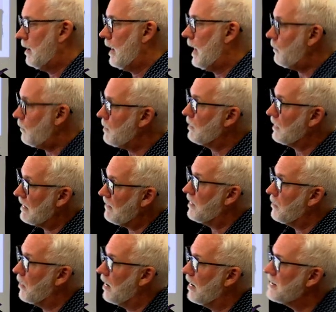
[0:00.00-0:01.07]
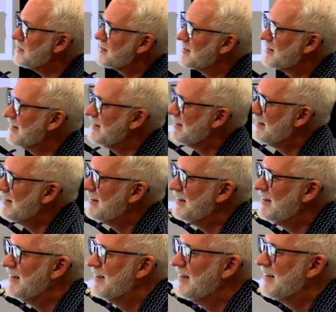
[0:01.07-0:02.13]
And we believe he was.
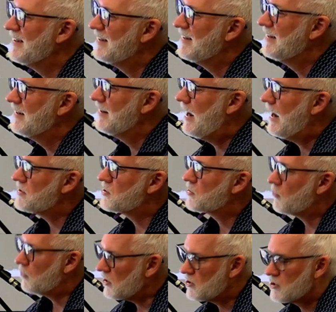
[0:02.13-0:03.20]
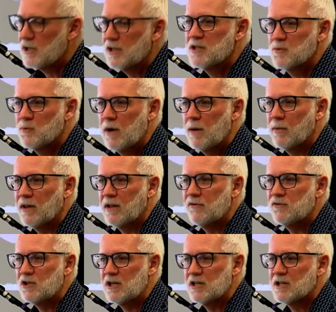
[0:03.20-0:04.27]
As Christians, we
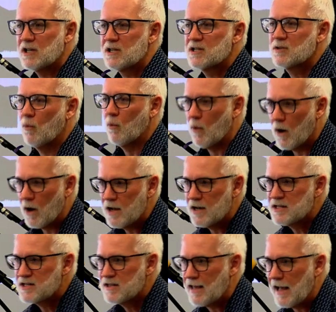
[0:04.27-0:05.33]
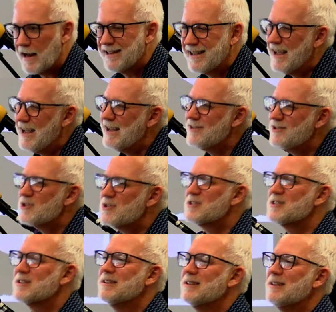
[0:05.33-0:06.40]
believe Jesus was that king,
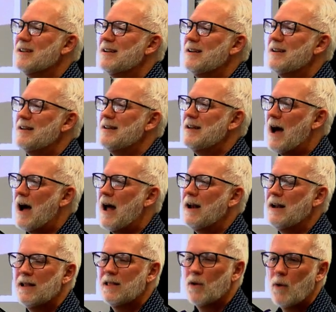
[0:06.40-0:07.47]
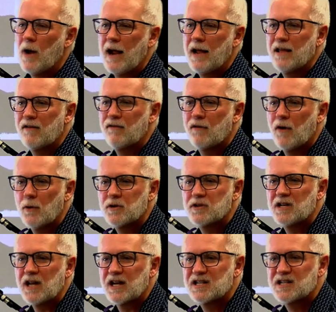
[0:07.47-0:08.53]
just not in the way that
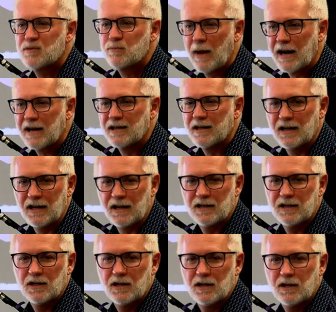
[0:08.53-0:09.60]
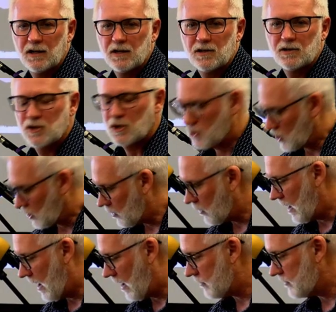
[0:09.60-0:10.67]
folks expected it to
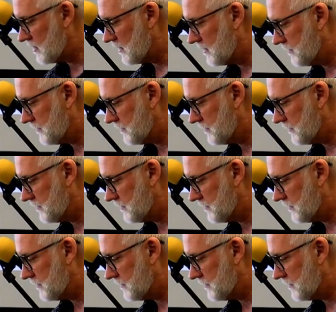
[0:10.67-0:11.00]
turn out.